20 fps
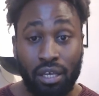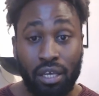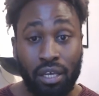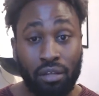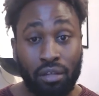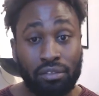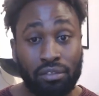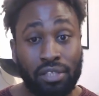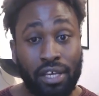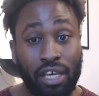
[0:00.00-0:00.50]

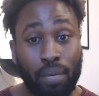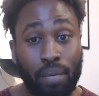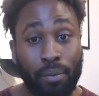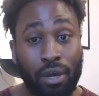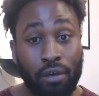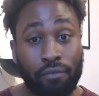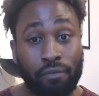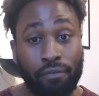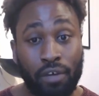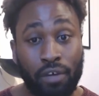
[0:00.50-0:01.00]
It'll take
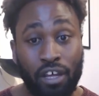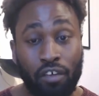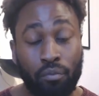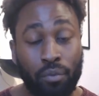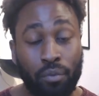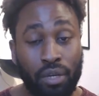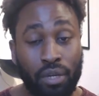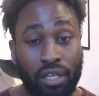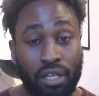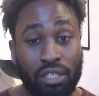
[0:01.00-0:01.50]
about 5
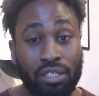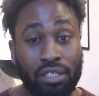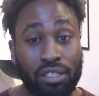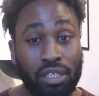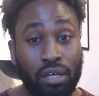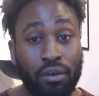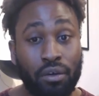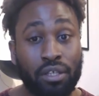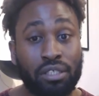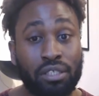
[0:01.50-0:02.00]
minutes.
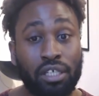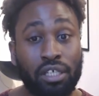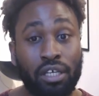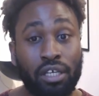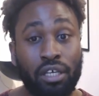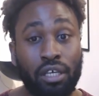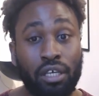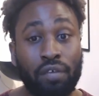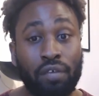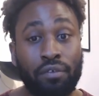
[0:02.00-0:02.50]
So I'd
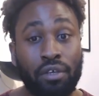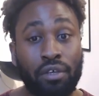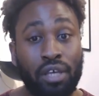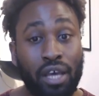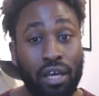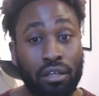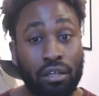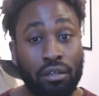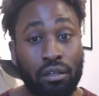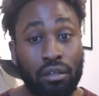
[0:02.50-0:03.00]
say, if you
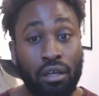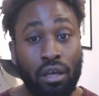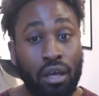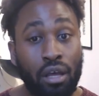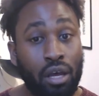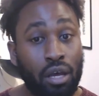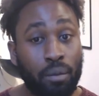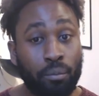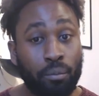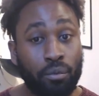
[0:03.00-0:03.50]
can,
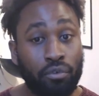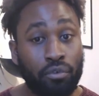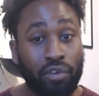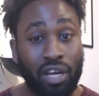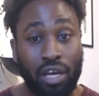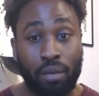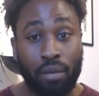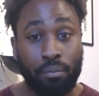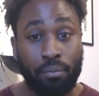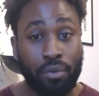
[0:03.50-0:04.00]

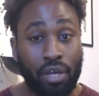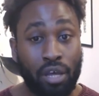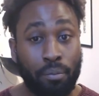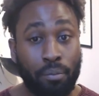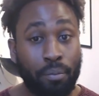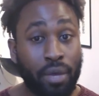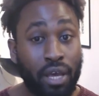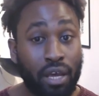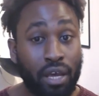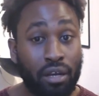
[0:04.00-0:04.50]
grab a
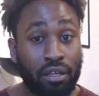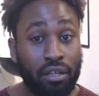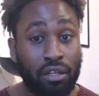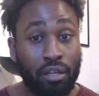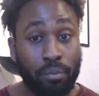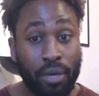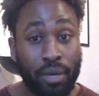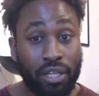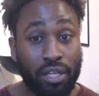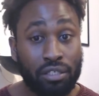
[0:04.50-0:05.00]
pen and
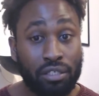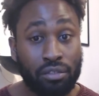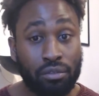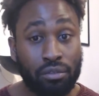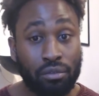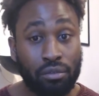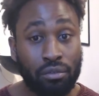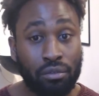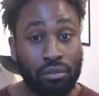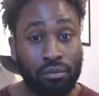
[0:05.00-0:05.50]
a
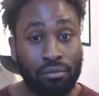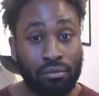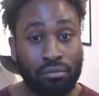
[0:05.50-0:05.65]
pencil